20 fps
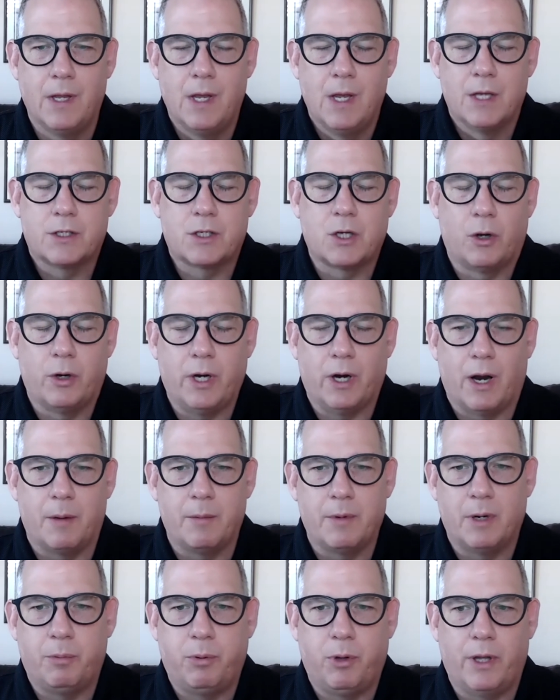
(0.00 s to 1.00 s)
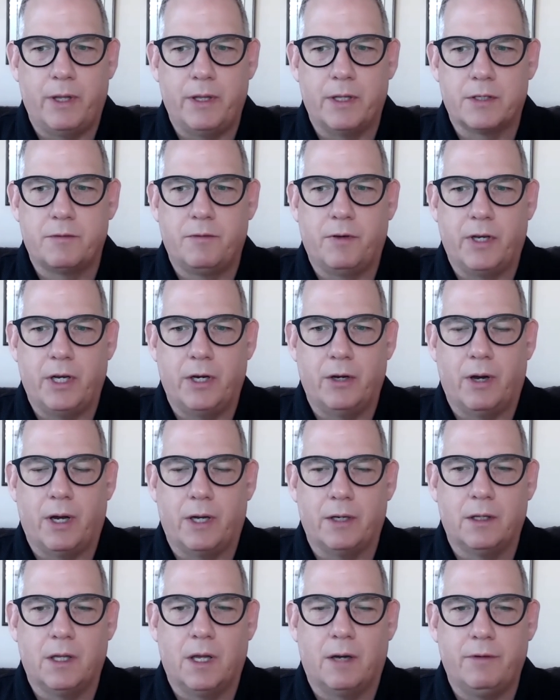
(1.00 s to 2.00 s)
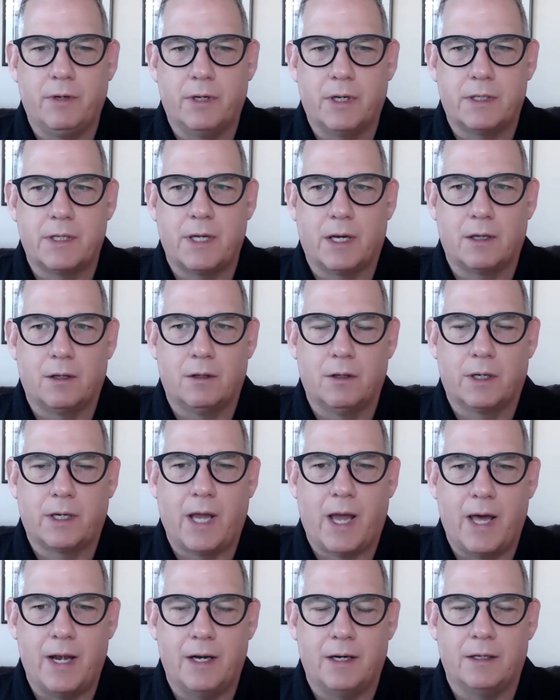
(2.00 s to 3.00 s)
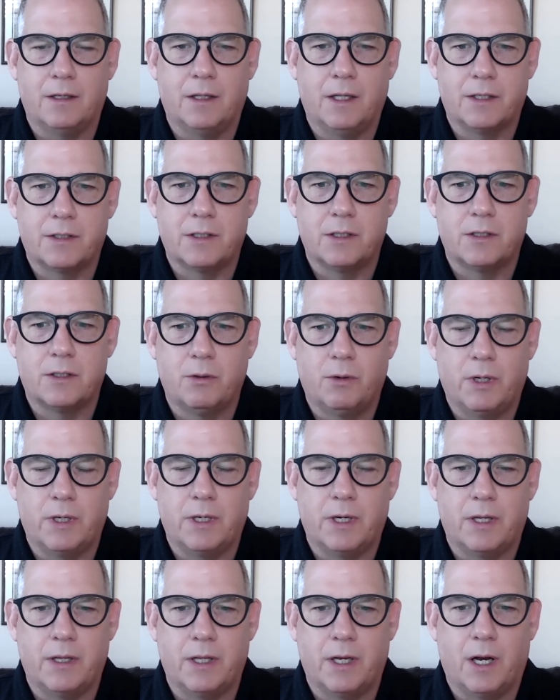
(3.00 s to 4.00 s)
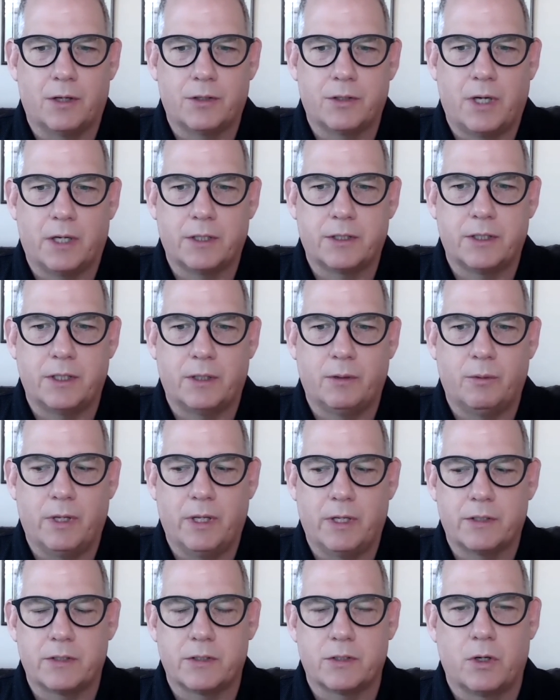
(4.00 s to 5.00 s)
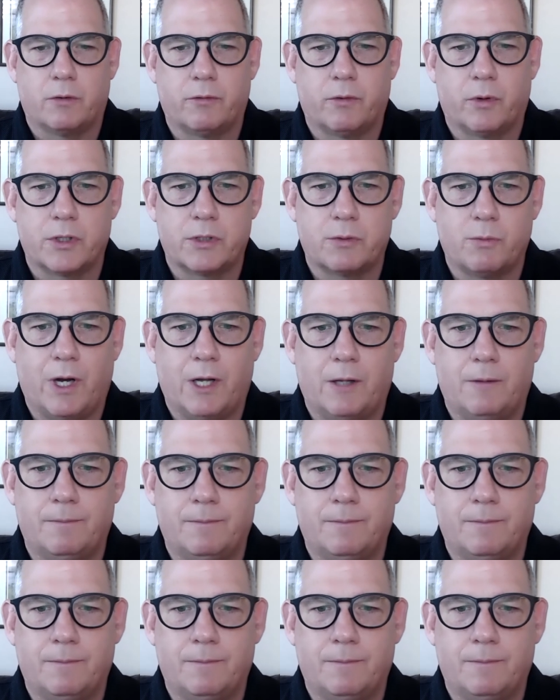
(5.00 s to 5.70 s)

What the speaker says: So here, I'm going to play this video. I'd love you to take a look at it and listen to it, and then I'll talk to you when this is over as well.